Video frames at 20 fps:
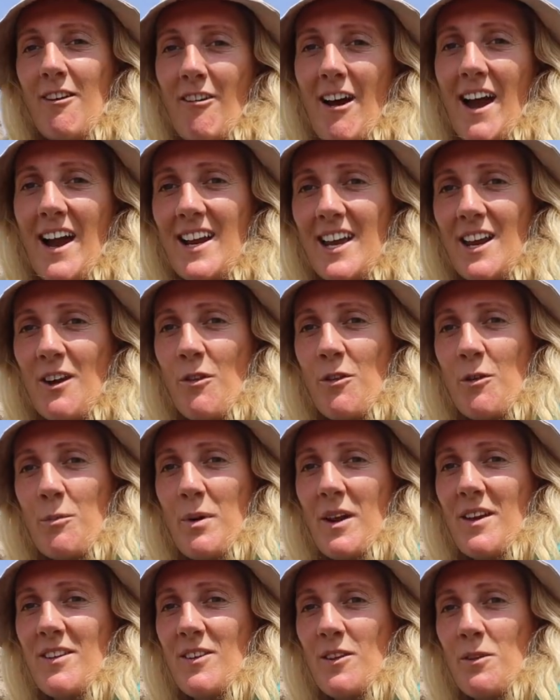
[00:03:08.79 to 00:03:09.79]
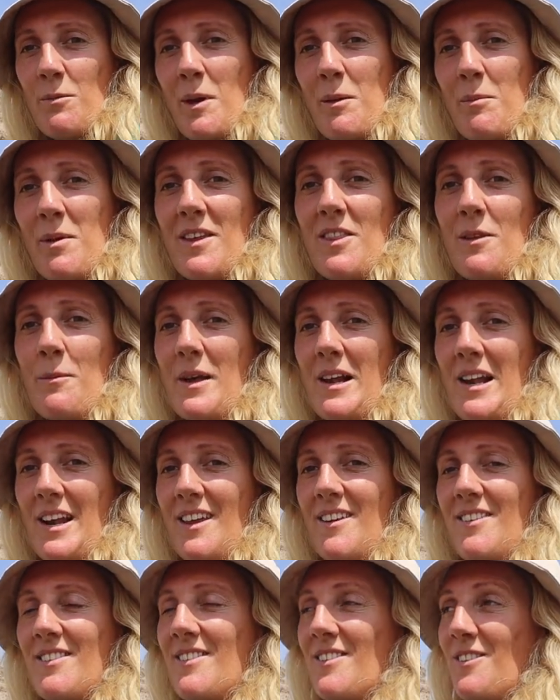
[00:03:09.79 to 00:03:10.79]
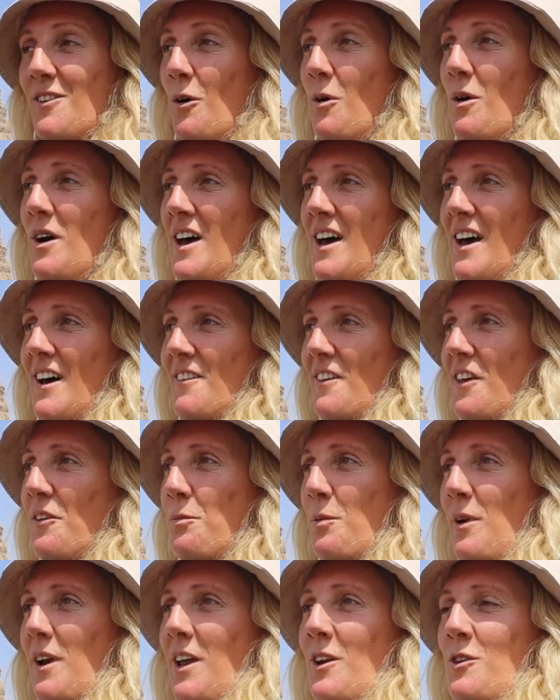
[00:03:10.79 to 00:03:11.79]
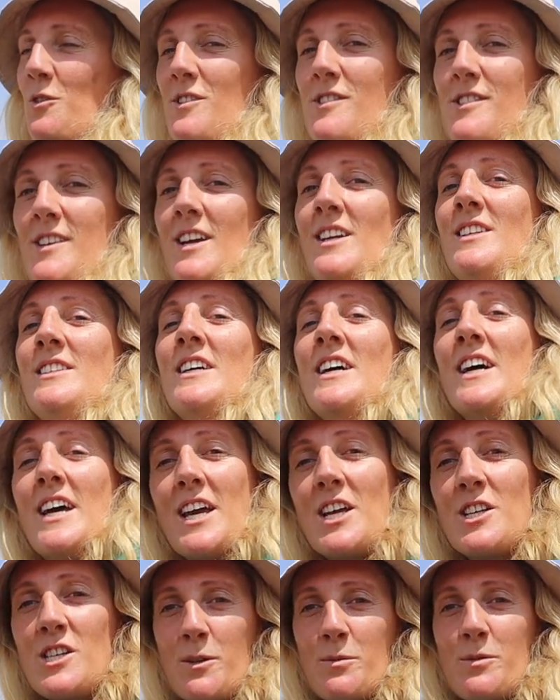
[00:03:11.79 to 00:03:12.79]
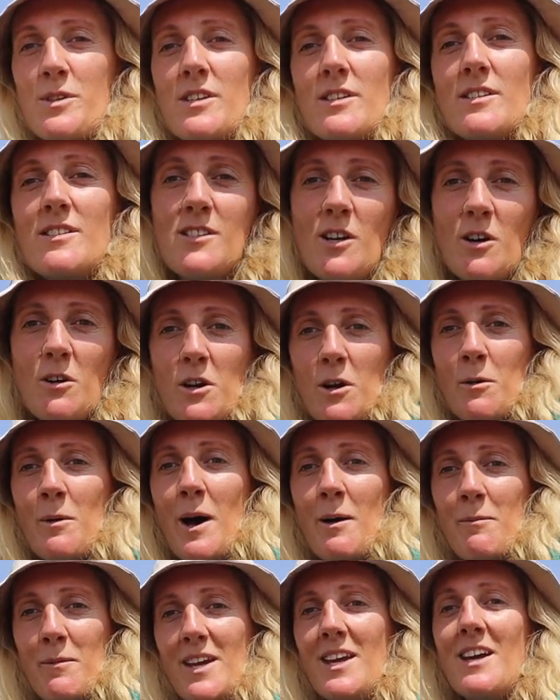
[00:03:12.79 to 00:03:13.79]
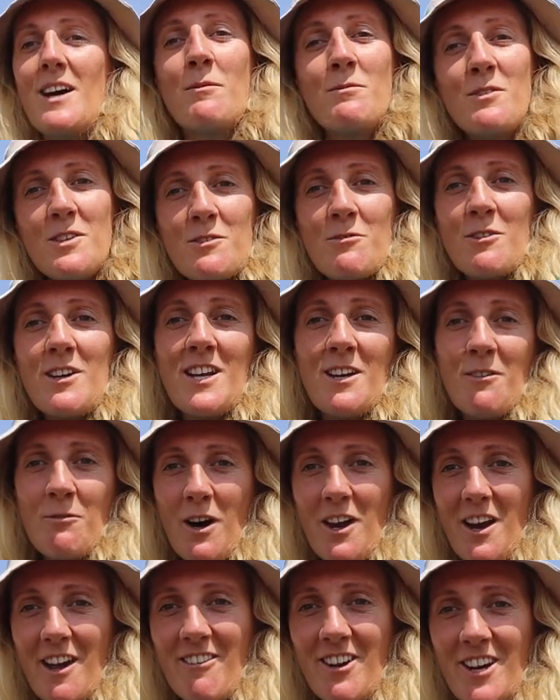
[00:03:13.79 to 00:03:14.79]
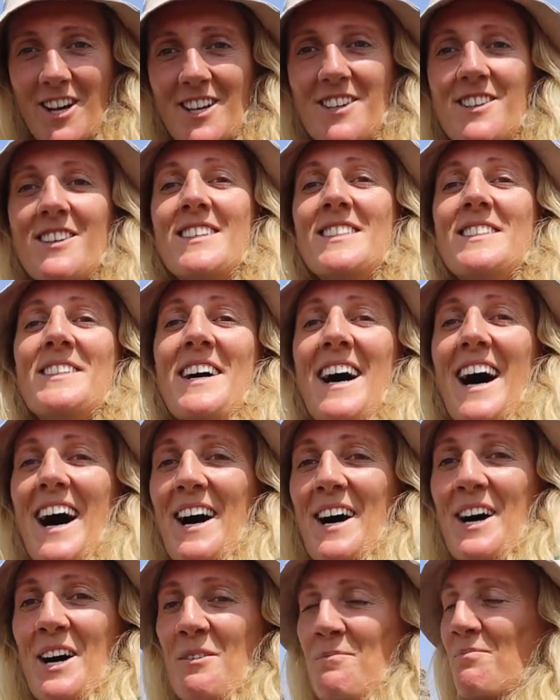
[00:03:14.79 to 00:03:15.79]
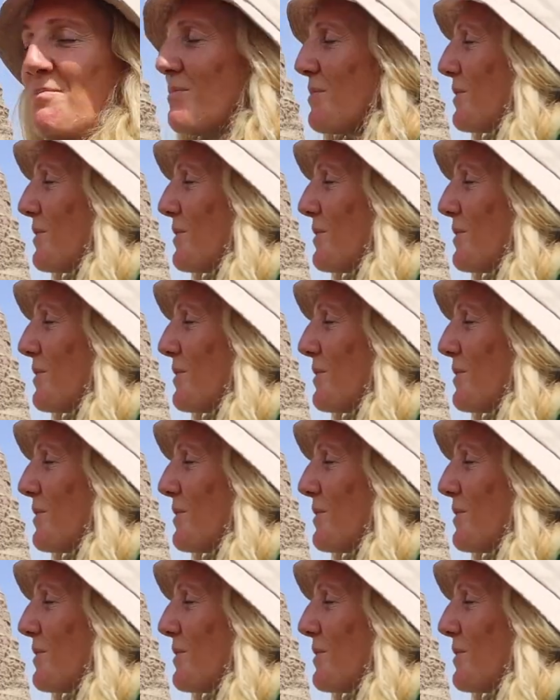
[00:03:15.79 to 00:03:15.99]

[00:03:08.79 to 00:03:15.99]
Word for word: Iraq and other places, maybe in the Middle East. So that's pretty interesting. Egyptians, don't come at me. I'm just reading what I've heard. Um,